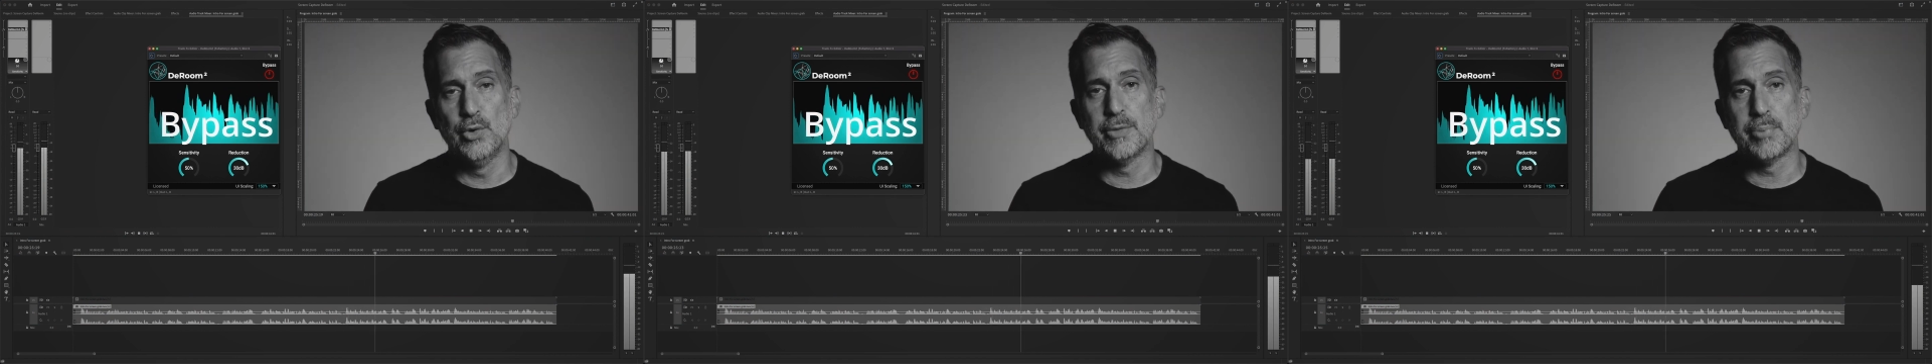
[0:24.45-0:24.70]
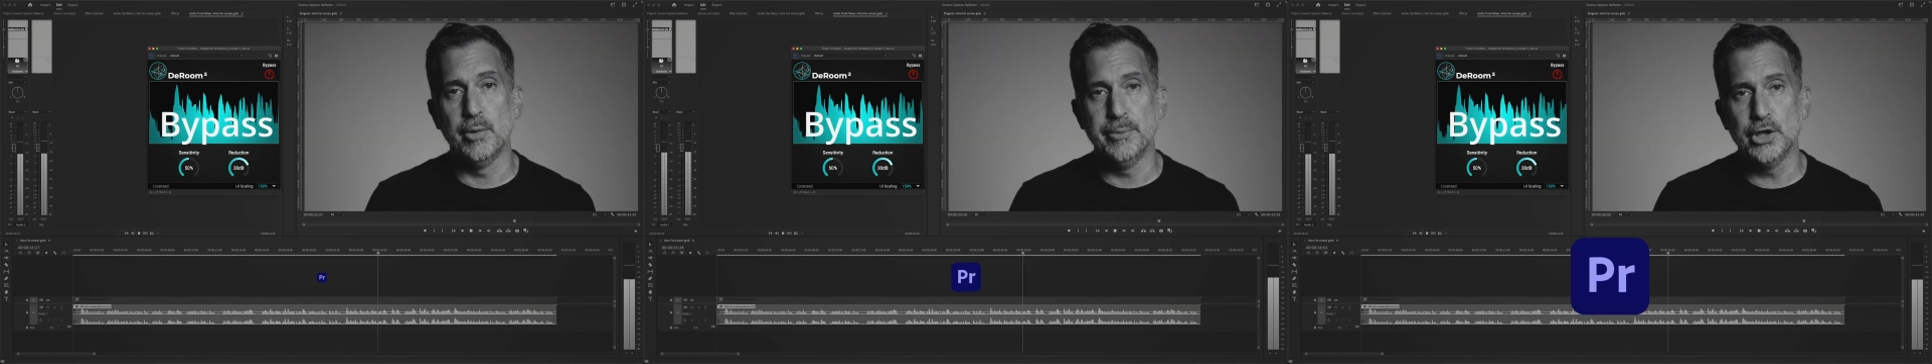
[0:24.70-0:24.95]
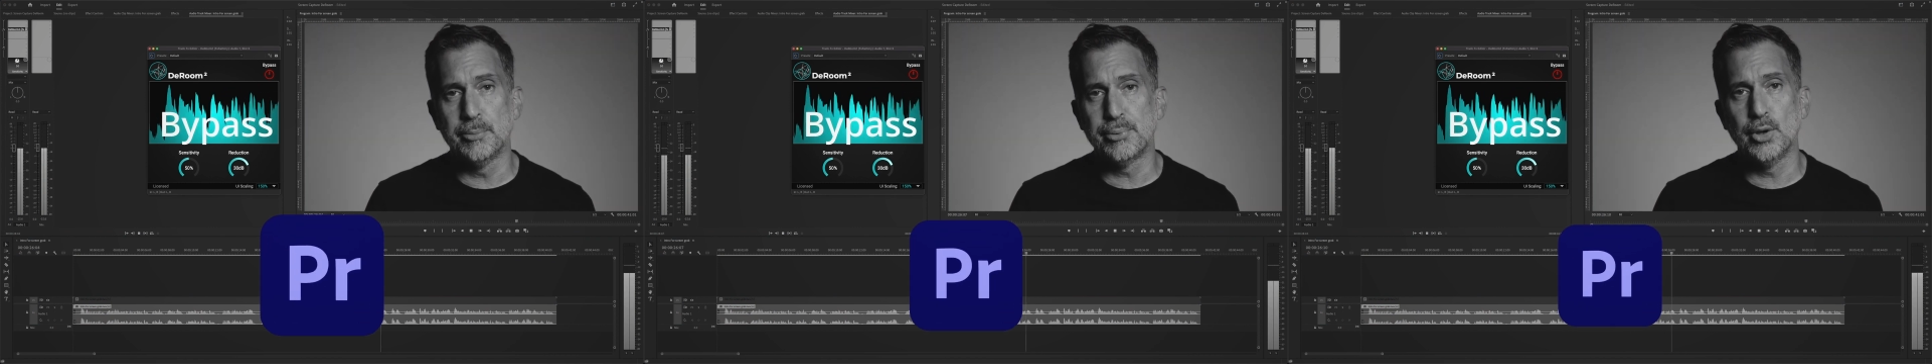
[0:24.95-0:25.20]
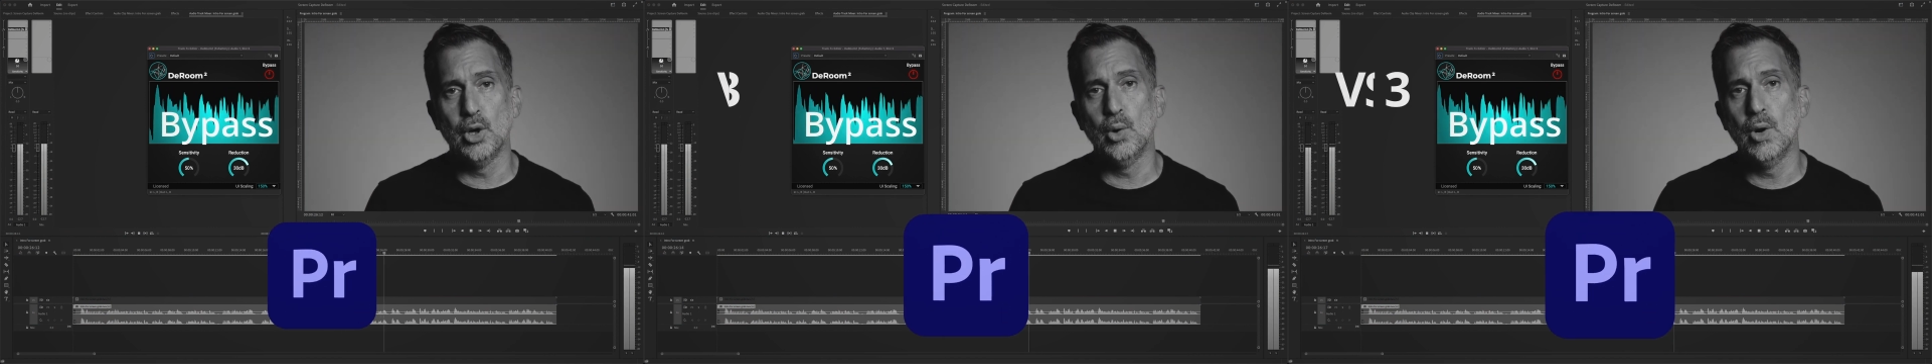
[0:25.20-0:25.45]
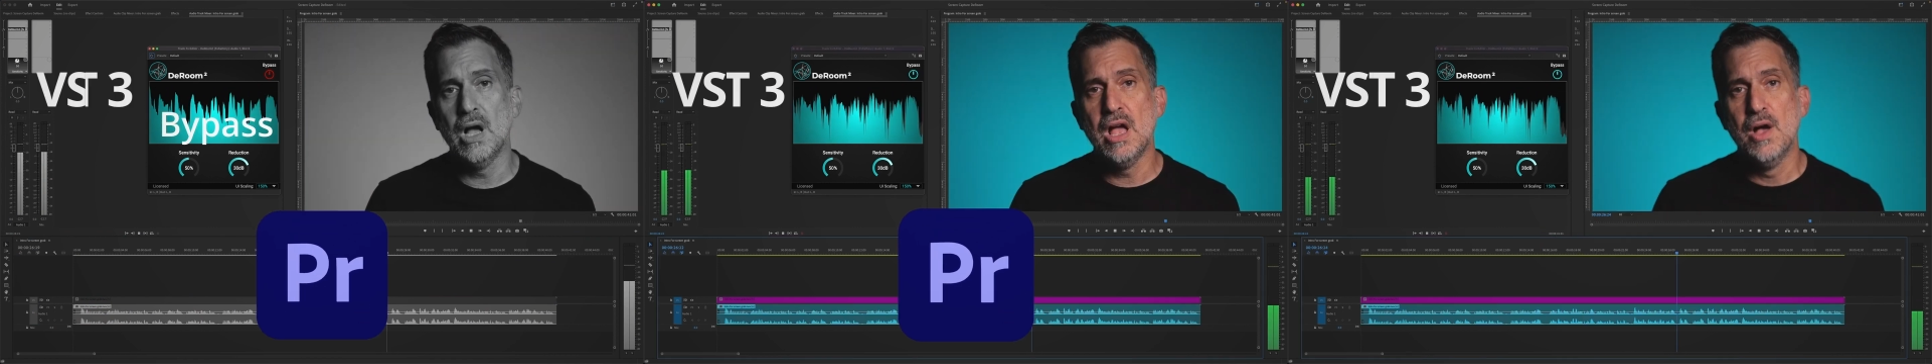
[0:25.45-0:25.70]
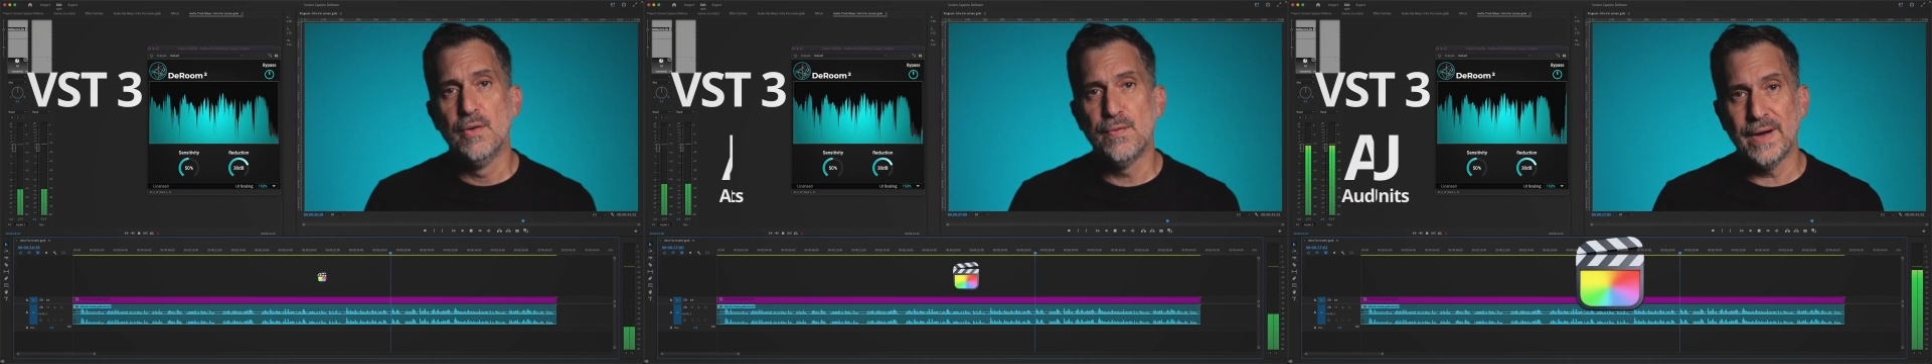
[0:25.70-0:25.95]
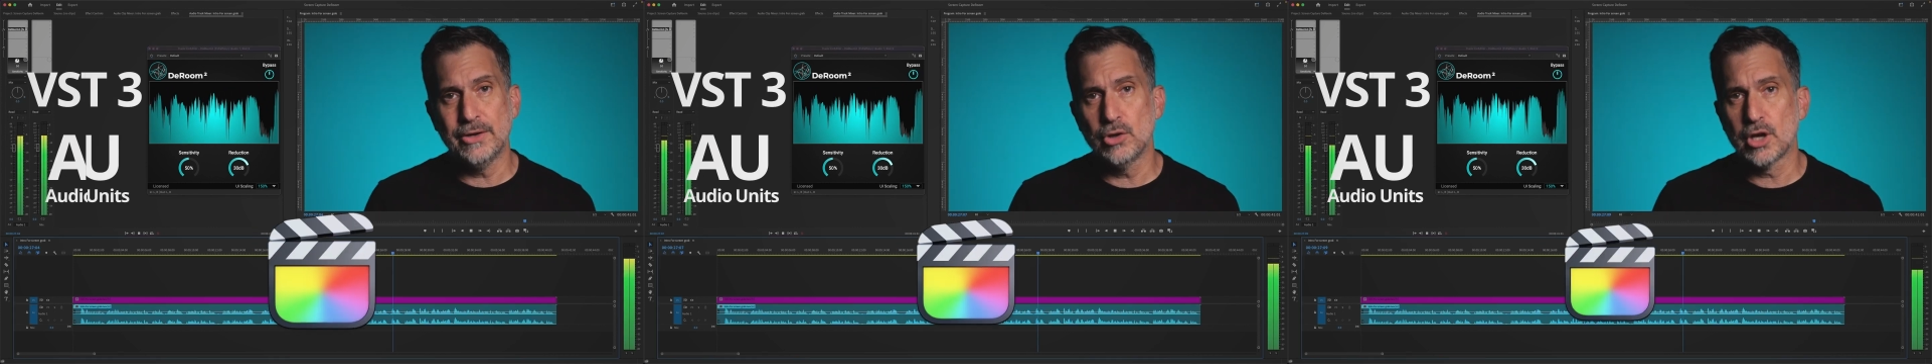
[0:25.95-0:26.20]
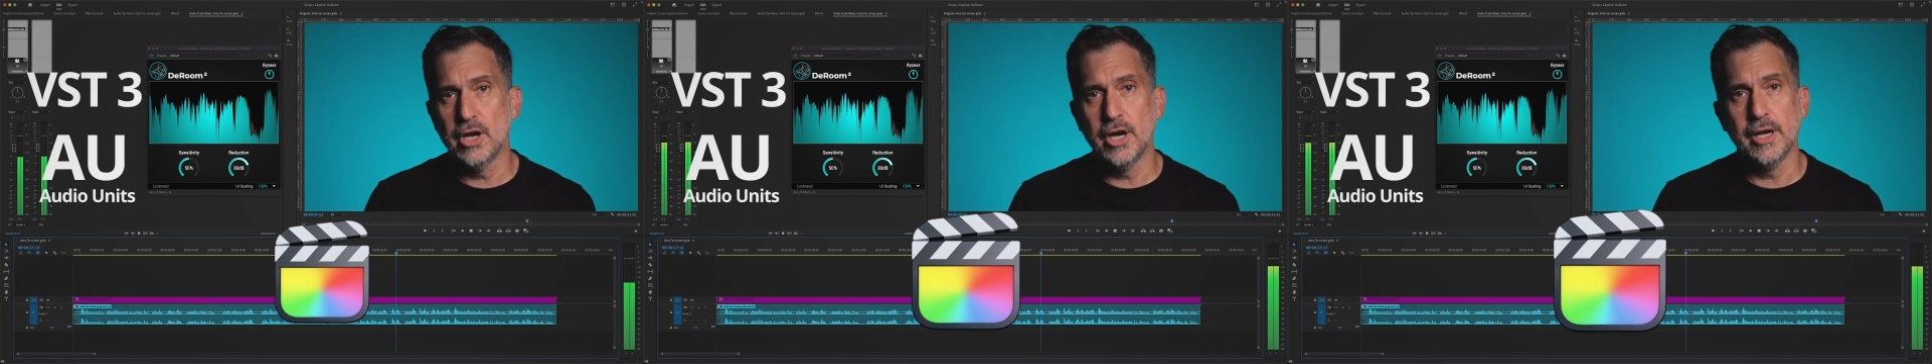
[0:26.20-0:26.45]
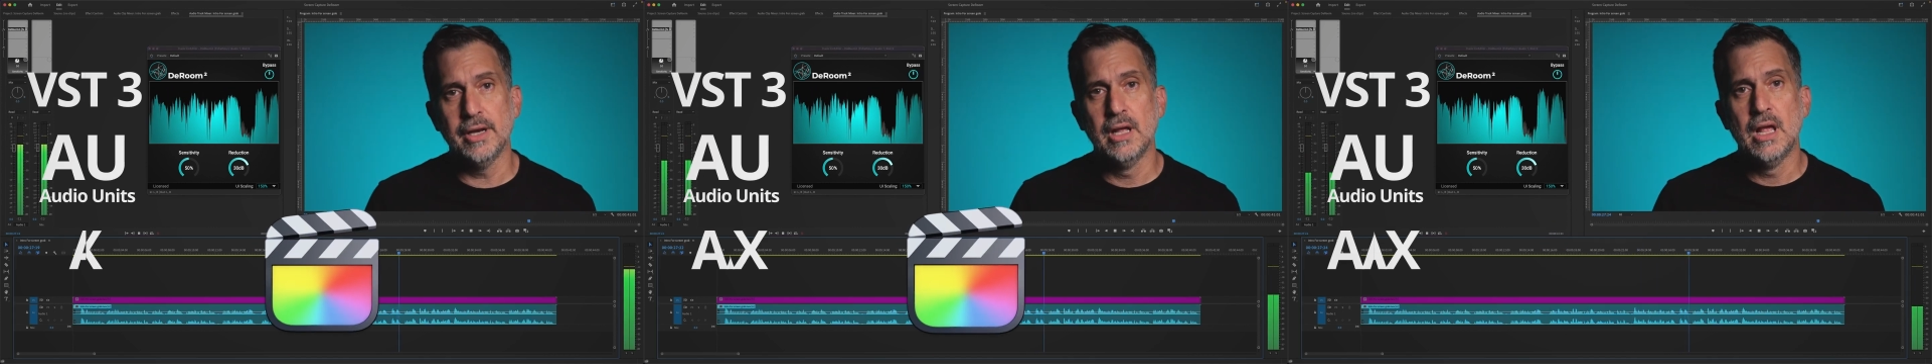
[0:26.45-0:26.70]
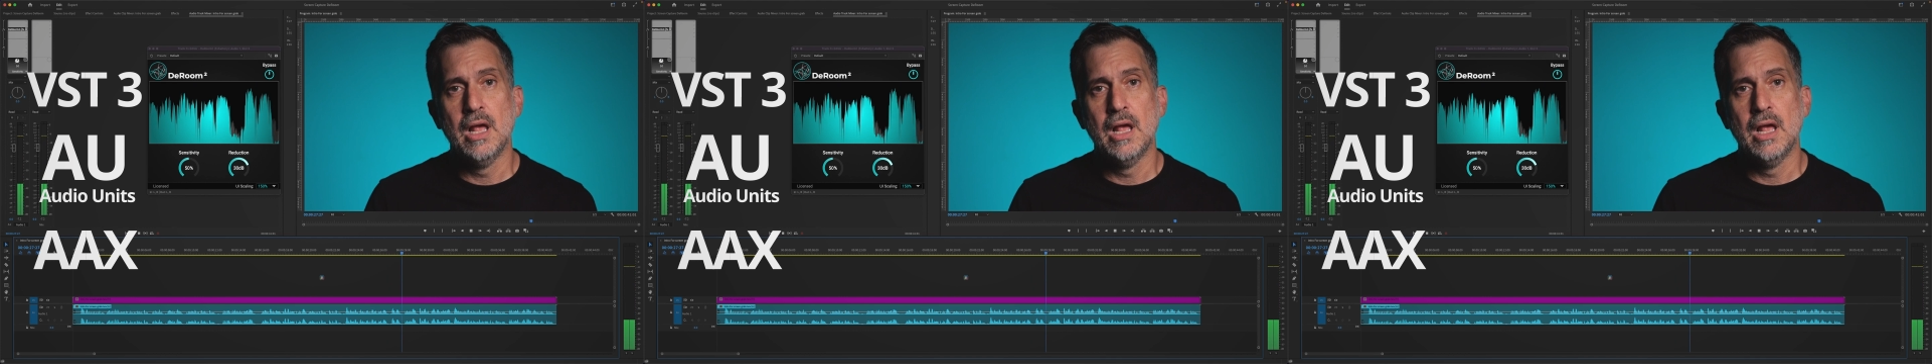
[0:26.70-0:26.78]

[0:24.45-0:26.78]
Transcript: with Premiere Pro, Final Cut,